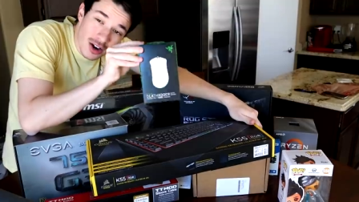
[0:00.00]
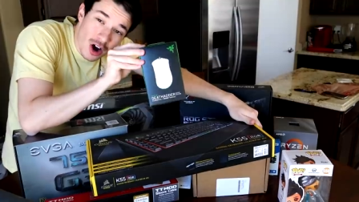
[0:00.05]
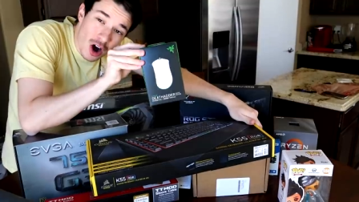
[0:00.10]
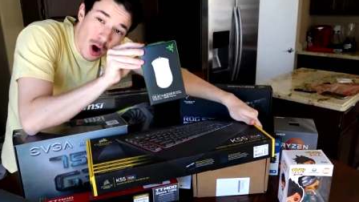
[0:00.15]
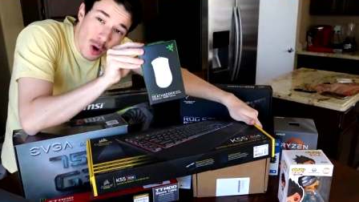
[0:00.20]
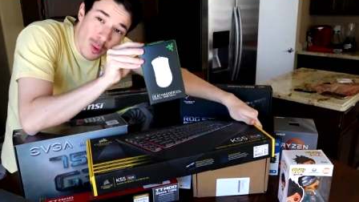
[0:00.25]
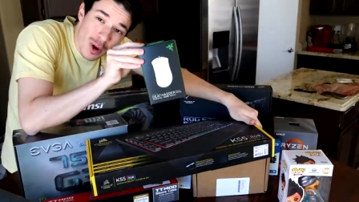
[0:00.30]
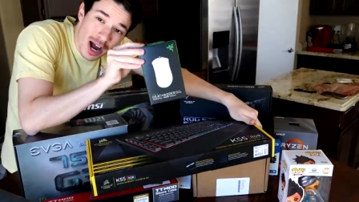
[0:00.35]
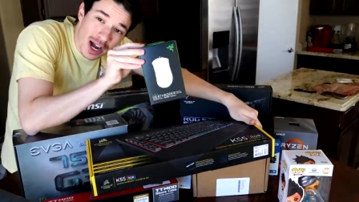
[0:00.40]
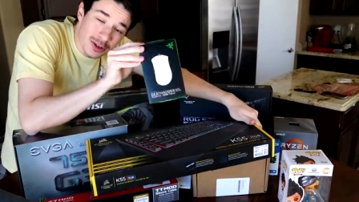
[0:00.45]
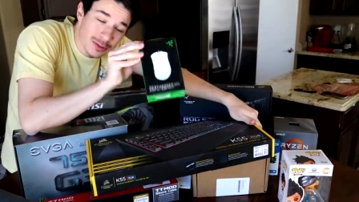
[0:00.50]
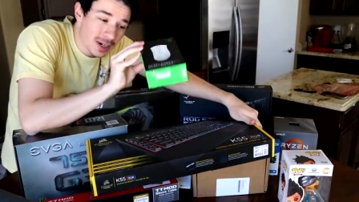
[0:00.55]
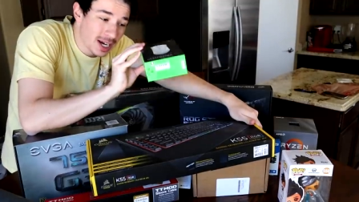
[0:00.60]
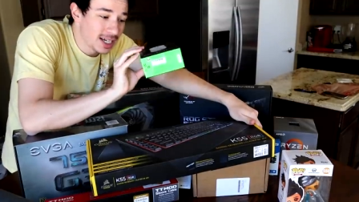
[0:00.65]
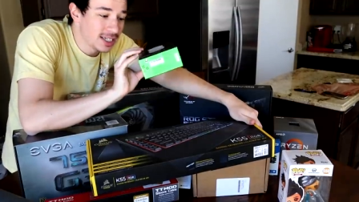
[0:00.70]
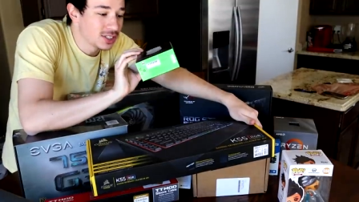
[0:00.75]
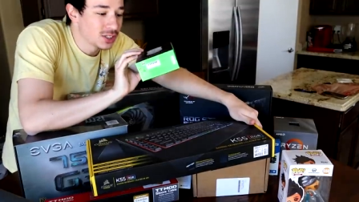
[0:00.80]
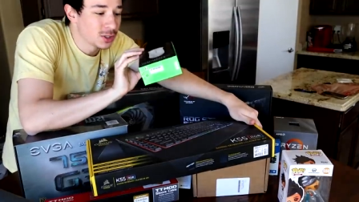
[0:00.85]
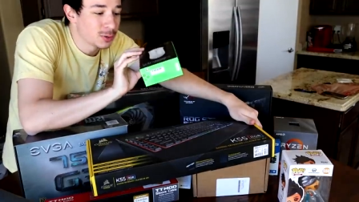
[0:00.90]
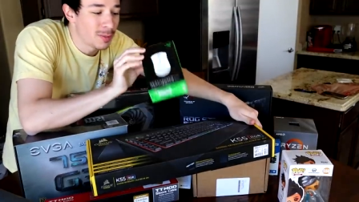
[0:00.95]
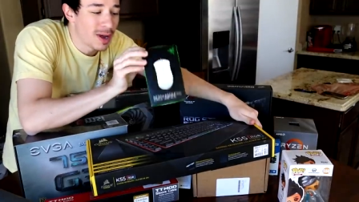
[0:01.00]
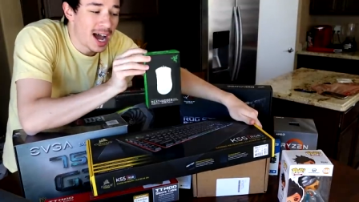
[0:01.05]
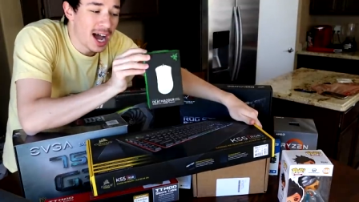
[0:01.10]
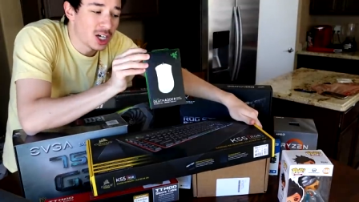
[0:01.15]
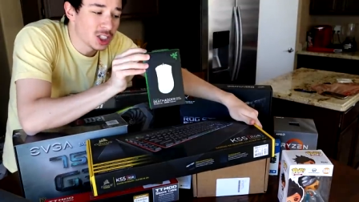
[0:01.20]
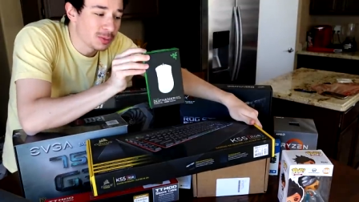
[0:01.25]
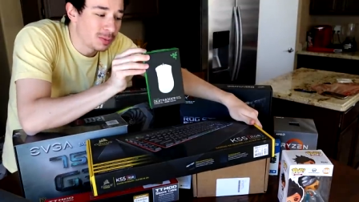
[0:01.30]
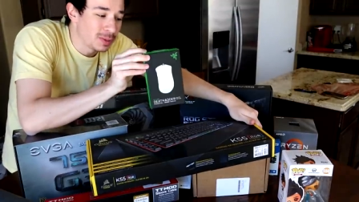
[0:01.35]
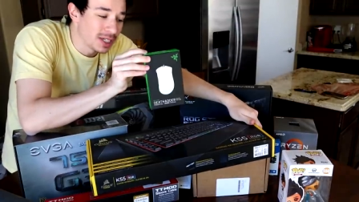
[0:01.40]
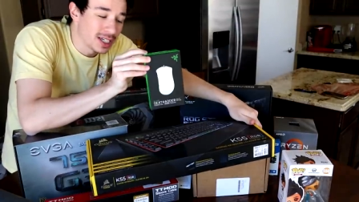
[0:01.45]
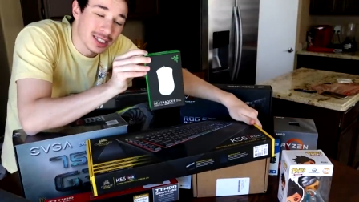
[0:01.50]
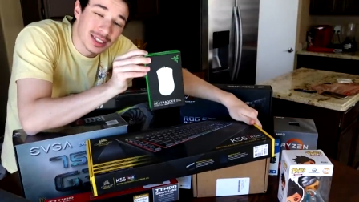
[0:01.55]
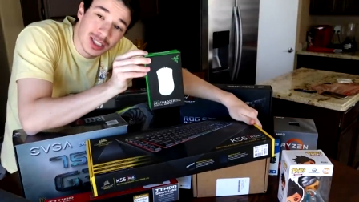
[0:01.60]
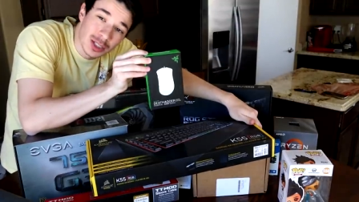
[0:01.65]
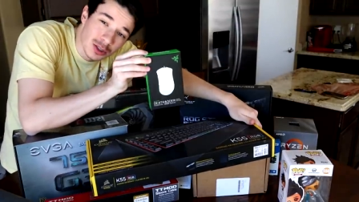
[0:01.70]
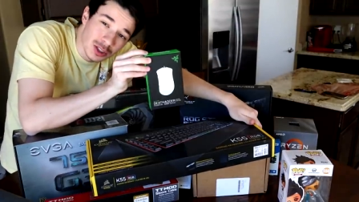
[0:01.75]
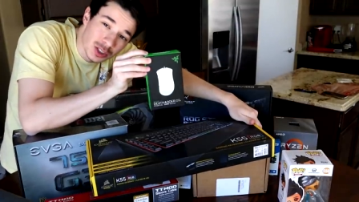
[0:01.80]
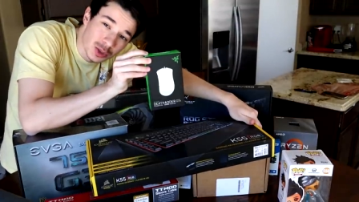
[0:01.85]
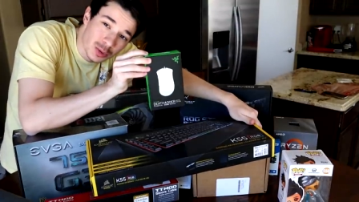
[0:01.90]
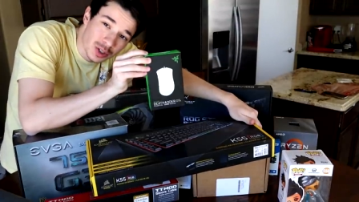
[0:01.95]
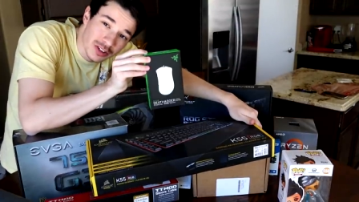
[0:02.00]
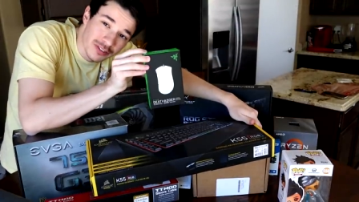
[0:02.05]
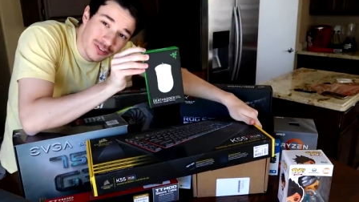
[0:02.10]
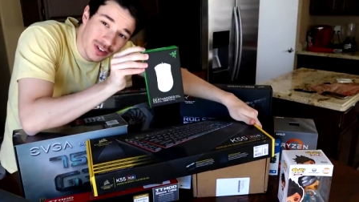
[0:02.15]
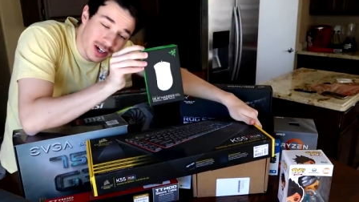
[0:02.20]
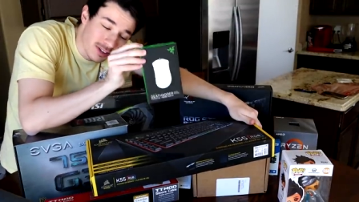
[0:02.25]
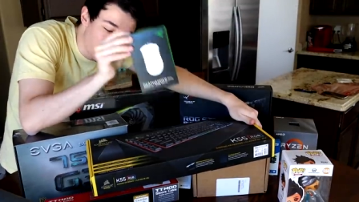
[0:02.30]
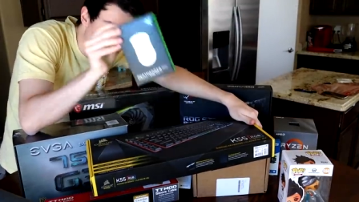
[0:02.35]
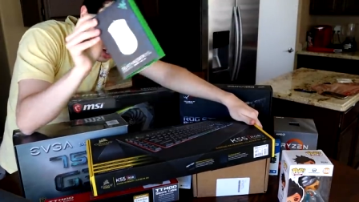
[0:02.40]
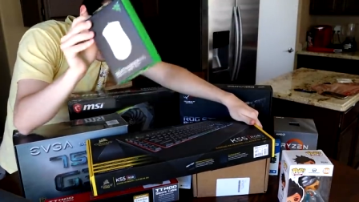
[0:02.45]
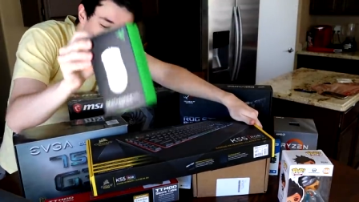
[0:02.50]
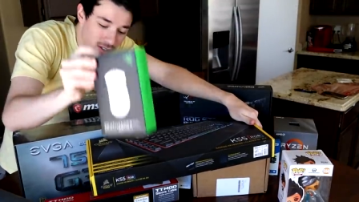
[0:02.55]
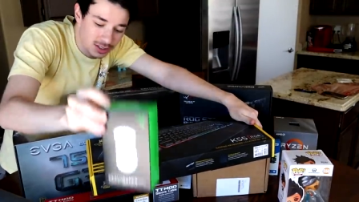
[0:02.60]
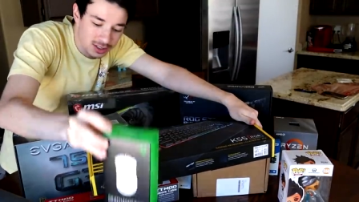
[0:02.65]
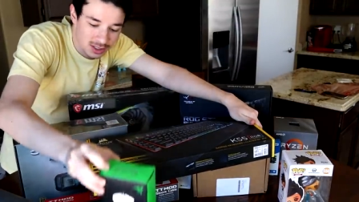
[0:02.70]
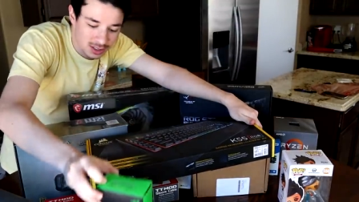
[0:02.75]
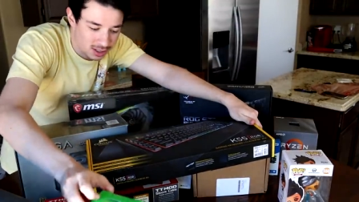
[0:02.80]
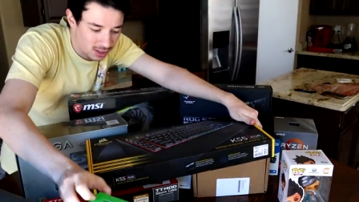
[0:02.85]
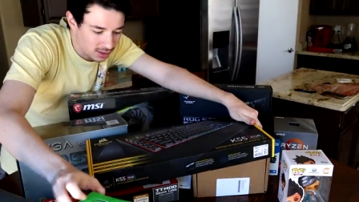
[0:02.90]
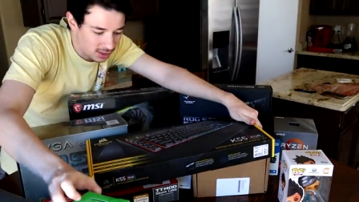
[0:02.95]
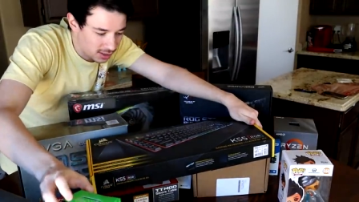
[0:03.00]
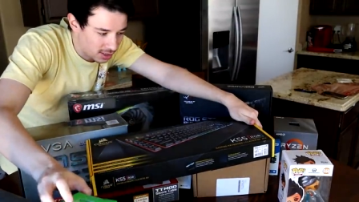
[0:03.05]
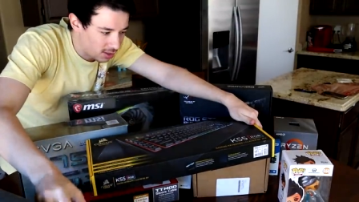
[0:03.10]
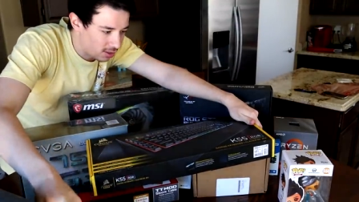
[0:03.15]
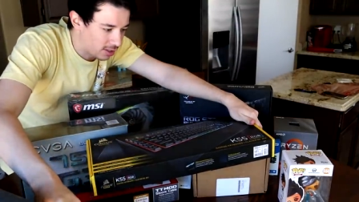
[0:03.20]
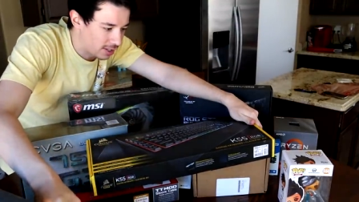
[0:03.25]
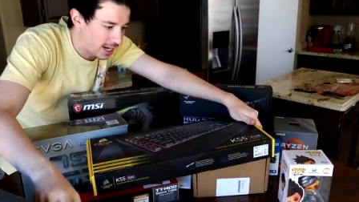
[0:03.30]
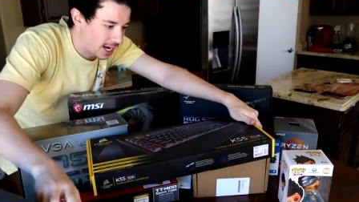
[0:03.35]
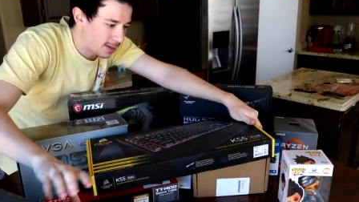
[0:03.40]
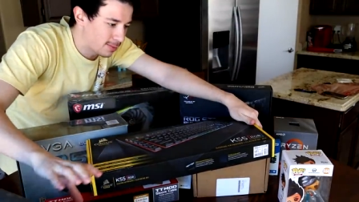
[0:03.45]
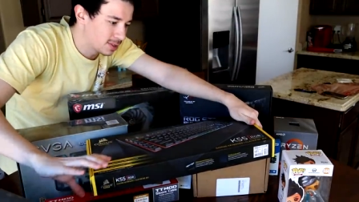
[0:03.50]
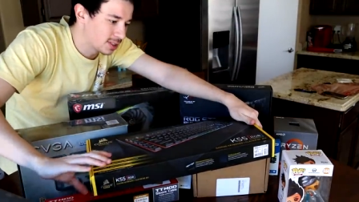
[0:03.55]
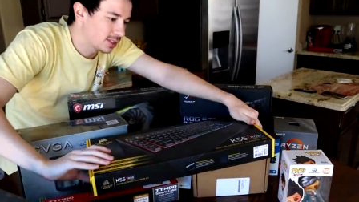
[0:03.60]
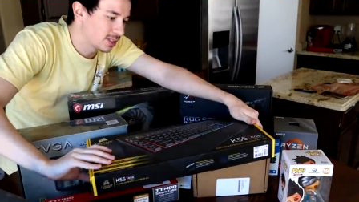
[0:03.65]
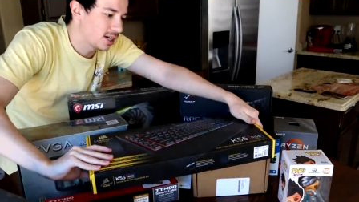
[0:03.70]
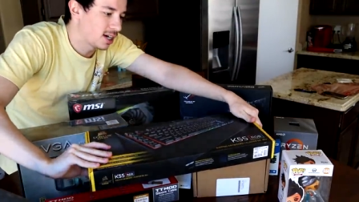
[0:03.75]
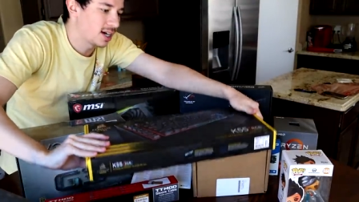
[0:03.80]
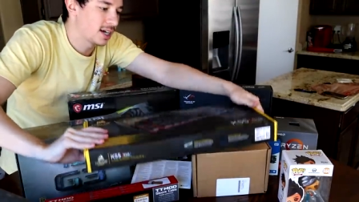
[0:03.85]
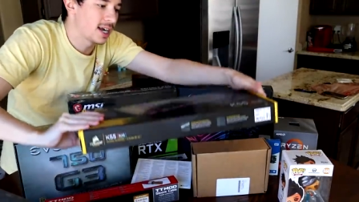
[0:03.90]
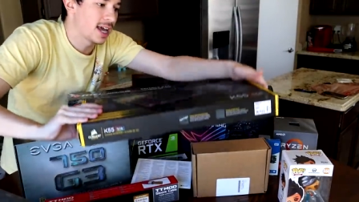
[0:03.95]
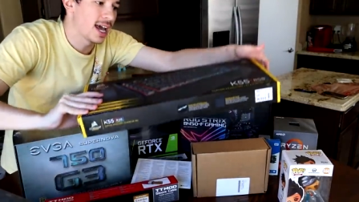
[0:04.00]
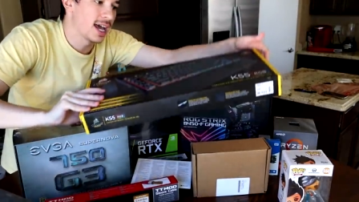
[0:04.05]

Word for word: An all-white Razer mouse because it was $25 and on sale on Amazon,